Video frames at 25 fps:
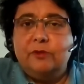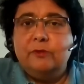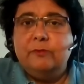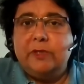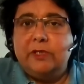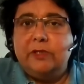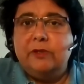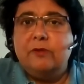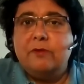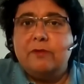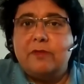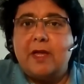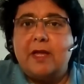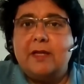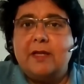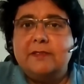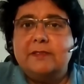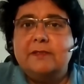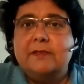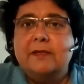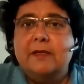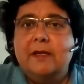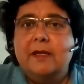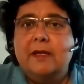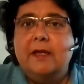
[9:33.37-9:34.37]
We know that,
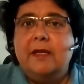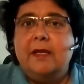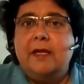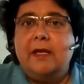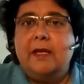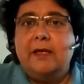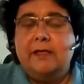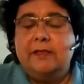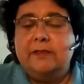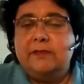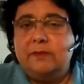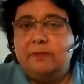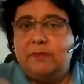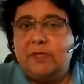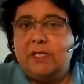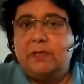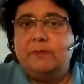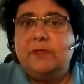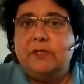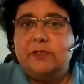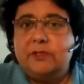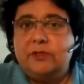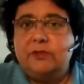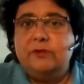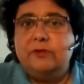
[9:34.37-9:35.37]
and to be
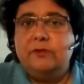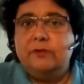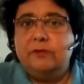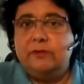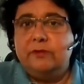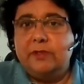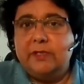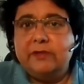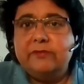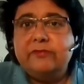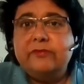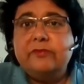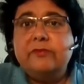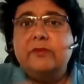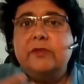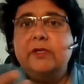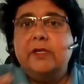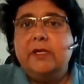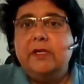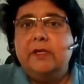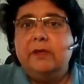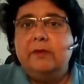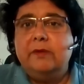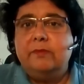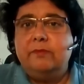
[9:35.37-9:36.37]
able to lift
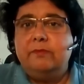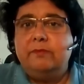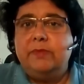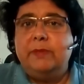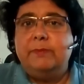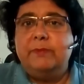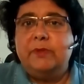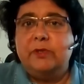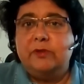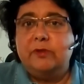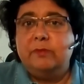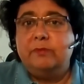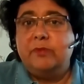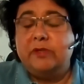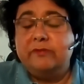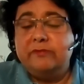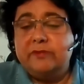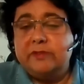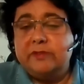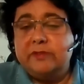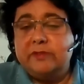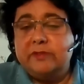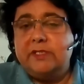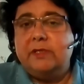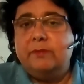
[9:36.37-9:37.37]
the people out of
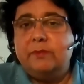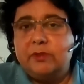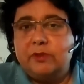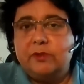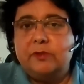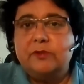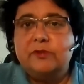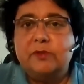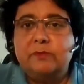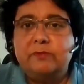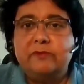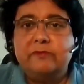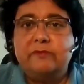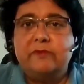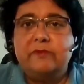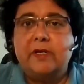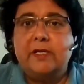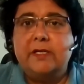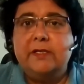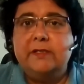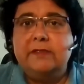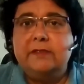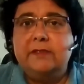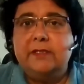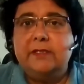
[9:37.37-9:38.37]
poverty, but also
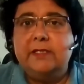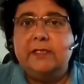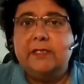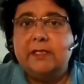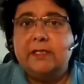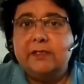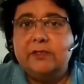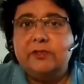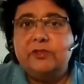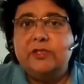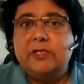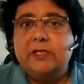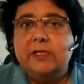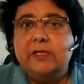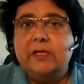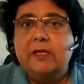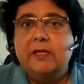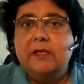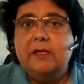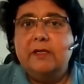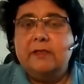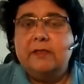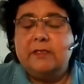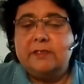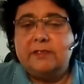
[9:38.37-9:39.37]
provide clean energy,
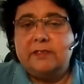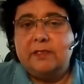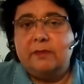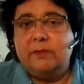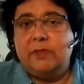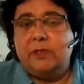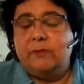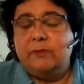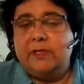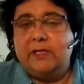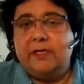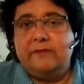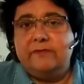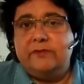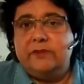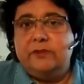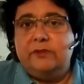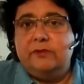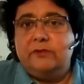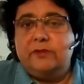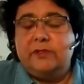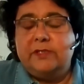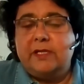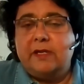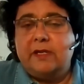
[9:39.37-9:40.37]
that's something we have to do
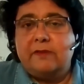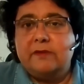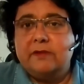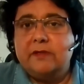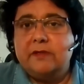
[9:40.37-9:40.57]
together.